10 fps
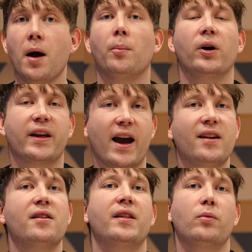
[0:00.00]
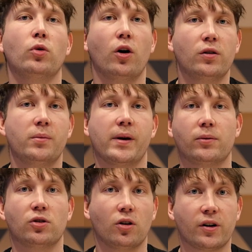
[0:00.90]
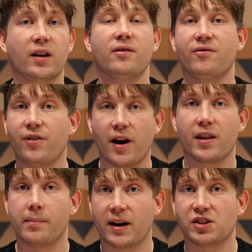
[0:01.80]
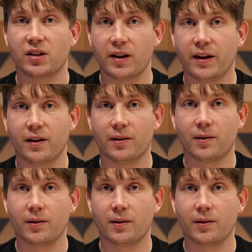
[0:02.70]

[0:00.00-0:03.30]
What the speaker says: but again, they will only be able to log in via the magic link.